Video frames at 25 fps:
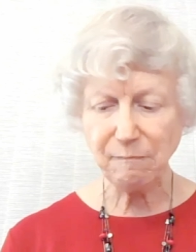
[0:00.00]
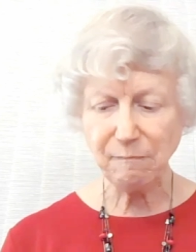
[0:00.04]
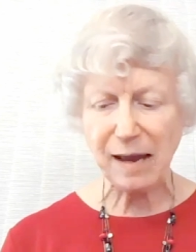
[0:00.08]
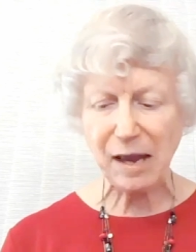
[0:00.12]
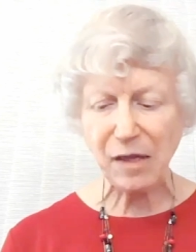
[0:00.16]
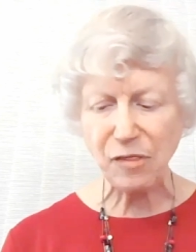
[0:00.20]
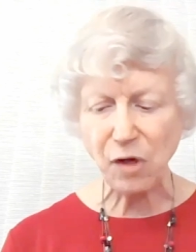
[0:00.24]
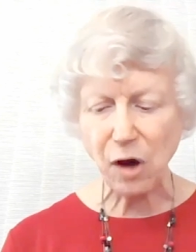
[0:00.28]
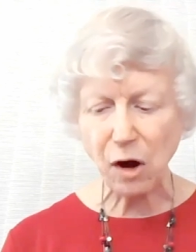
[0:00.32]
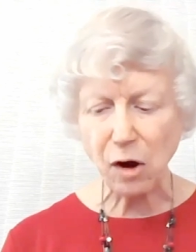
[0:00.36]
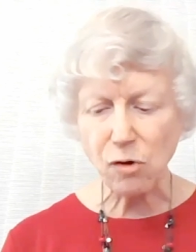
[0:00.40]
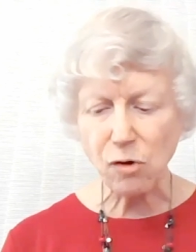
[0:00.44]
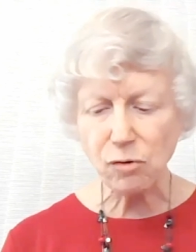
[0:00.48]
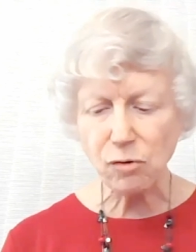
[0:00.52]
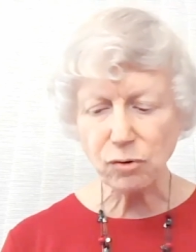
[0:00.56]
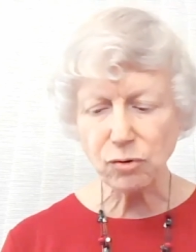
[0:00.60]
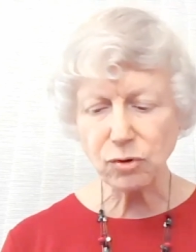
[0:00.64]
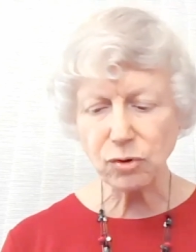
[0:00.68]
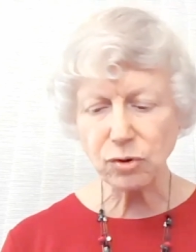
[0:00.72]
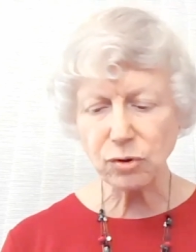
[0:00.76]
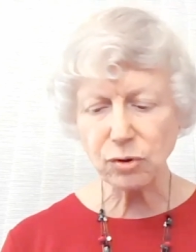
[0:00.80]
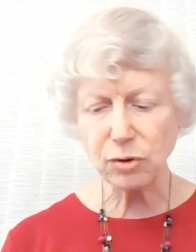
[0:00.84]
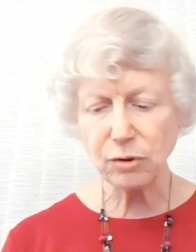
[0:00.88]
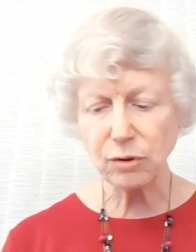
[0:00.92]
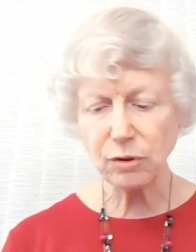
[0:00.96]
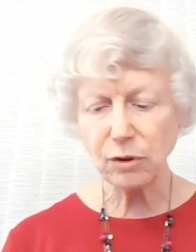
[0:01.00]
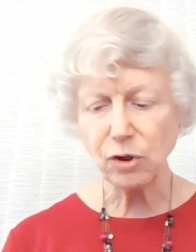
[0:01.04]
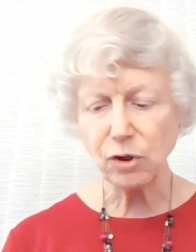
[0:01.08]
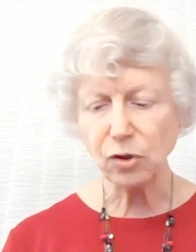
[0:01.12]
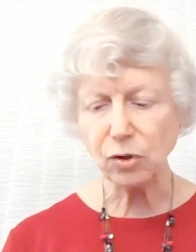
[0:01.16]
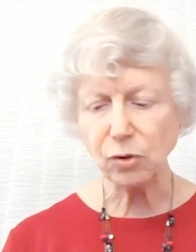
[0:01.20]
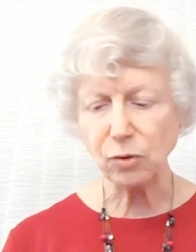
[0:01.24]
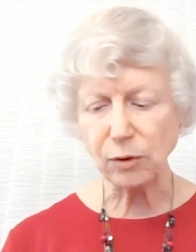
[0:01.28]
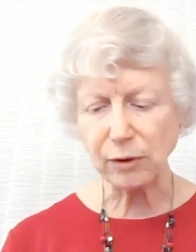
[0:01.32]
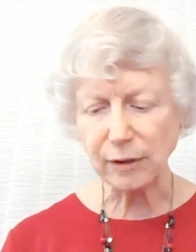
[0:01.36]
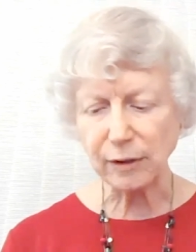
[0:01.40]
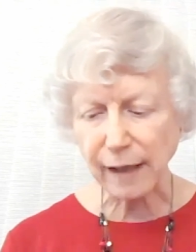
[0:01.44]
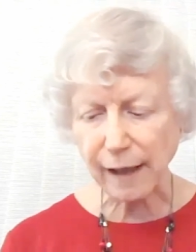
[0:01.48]
May those
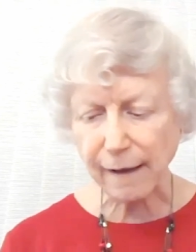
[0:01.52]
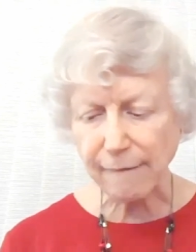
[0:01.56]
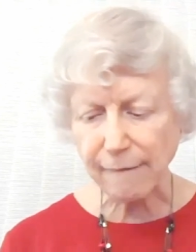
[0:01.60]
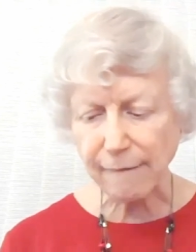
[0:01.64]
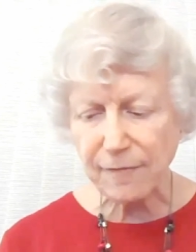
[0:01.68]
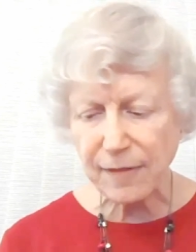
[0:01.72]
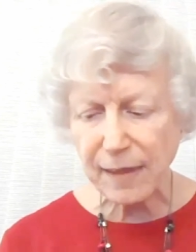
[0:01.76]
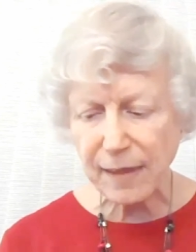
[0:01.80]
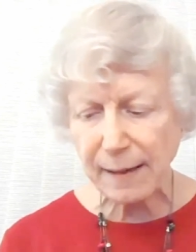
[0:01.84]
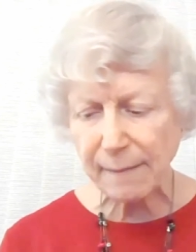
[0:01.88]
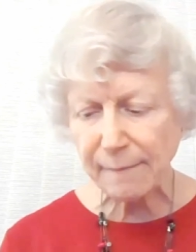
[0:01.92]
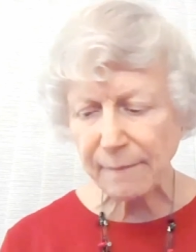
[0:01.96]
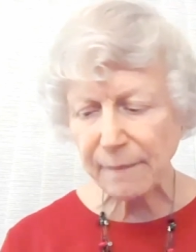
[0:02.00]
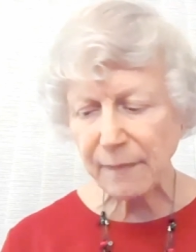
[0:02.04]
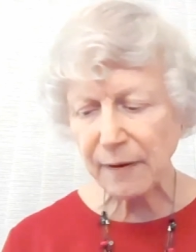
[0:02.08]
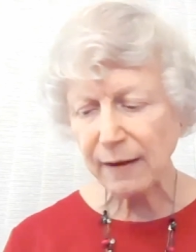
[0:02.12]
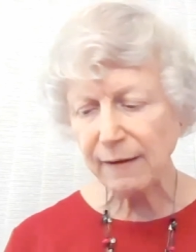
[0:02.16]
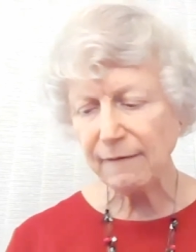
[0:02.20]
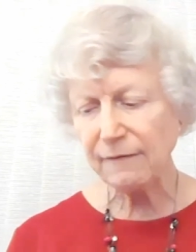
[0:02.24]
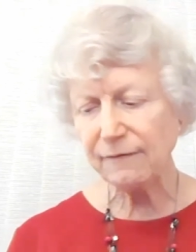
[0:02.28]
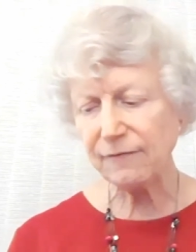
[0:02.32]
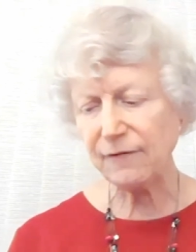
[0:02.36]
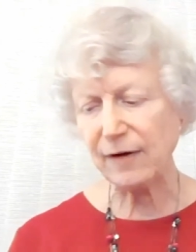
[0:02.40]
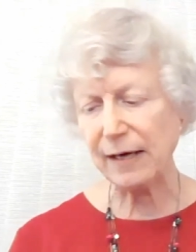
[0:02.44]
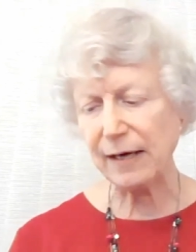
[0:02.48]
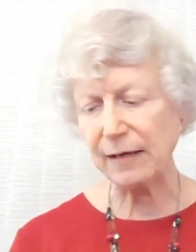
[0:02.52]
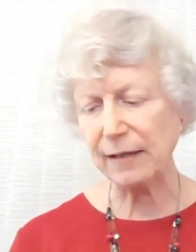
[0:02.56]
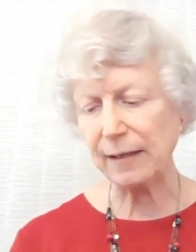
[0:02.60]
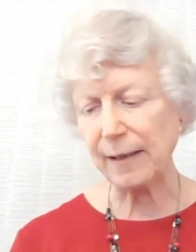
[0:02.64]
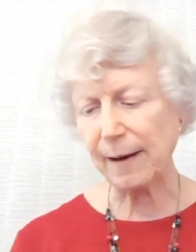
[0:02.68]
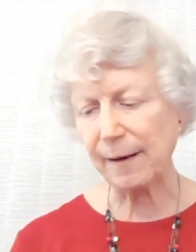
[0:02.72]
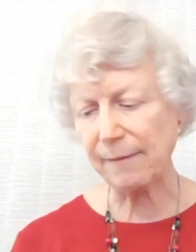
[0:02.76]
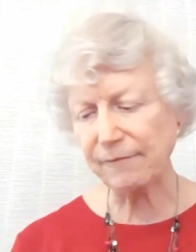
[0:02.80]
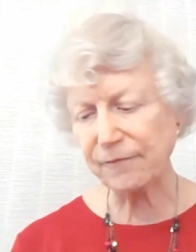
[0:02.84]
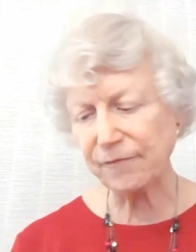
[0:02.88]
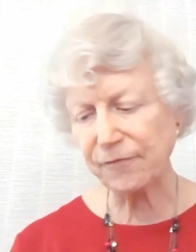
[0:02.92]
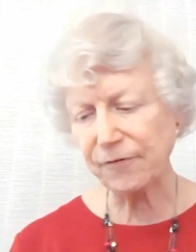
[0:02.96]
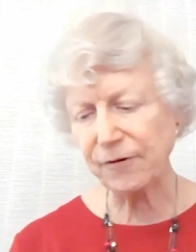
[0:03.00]
who love them find
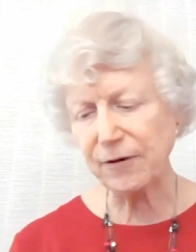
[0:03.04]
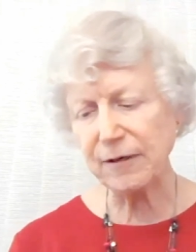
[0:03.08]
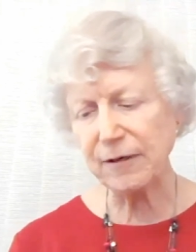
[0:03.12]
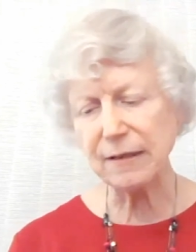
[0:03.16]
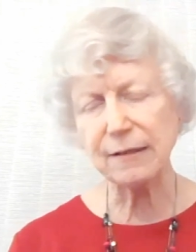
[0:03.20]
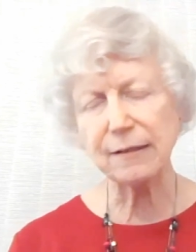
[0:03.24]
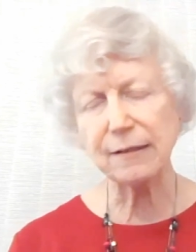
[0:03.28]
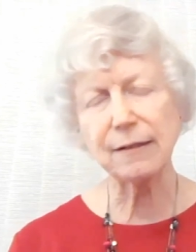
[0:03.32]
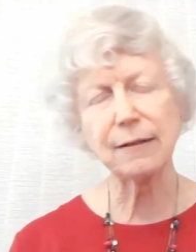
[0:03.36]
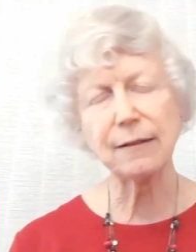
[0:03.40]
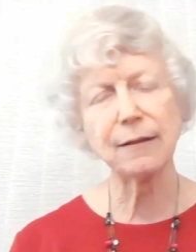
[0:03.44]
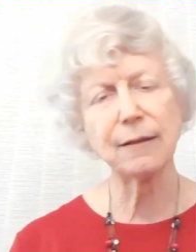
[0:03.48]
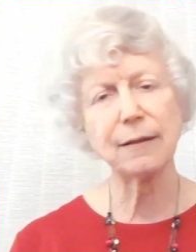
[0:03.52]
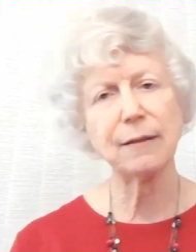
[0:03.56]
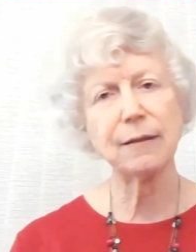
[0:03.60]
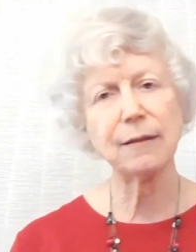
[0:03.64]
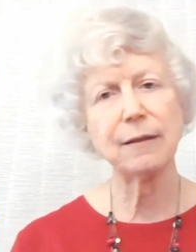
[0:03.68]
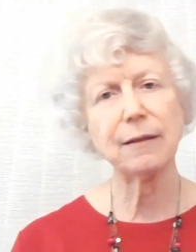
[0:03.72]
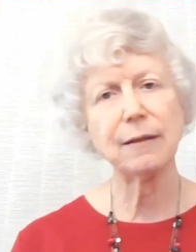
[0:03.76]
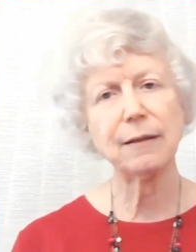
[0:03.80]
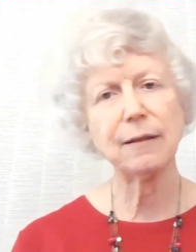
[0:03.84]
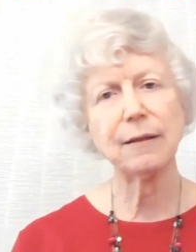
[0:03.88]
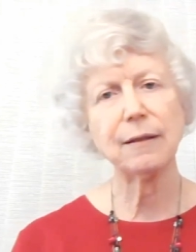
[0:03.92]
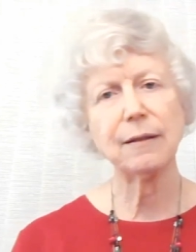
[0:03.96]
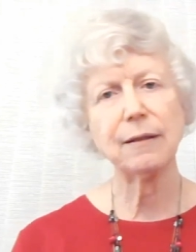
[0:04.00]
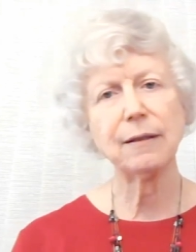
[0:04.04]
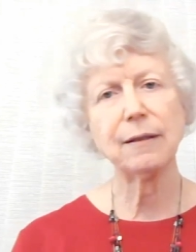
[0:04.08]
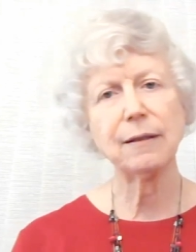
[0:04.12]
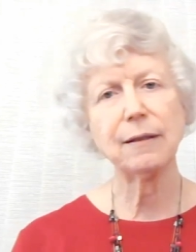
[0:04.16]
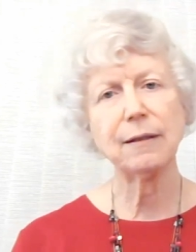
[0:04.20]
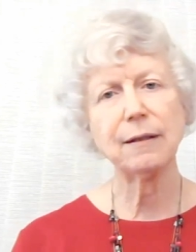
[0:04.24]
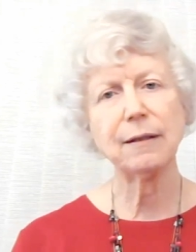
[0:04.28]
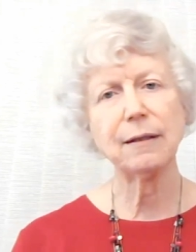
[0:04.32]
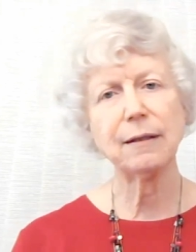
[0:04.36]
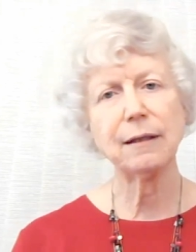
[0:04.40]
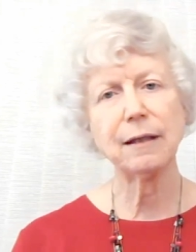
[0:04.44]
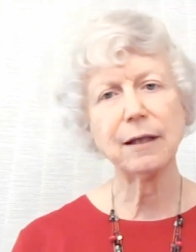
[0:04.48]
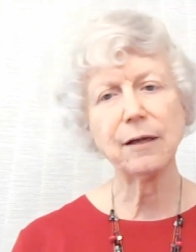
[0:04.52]
comfort
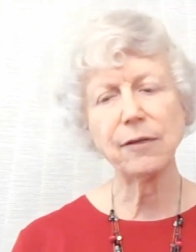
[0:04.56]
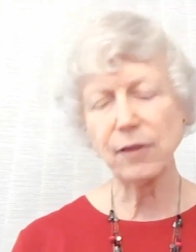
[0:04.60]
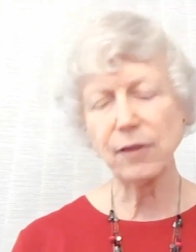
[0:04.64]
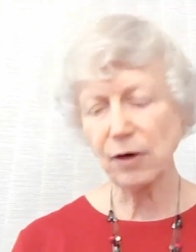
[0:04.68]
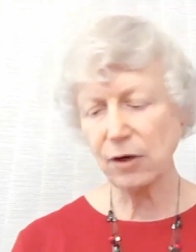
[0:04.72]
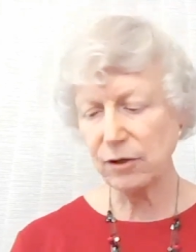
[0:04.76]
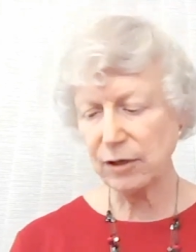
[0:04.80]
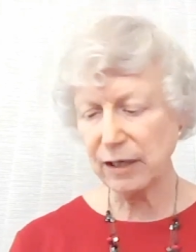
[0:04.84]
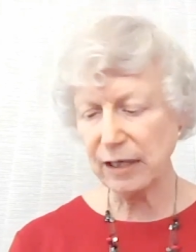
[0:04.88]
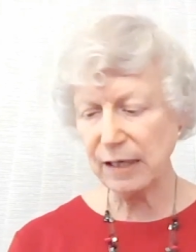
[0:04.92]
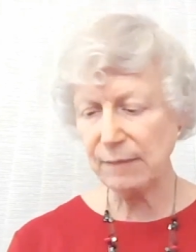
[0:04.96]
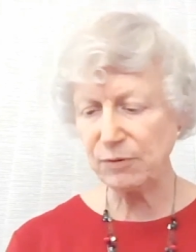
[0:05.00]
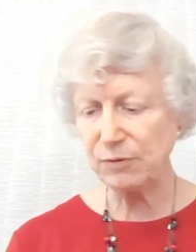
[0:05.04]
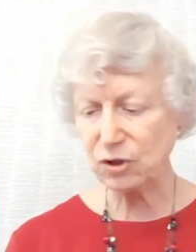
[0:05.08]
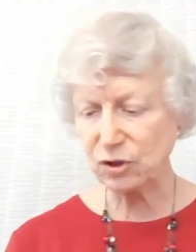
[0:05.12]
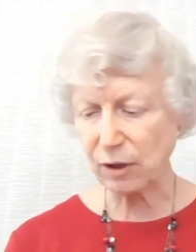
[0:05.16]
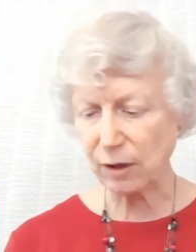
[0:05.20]
in their deep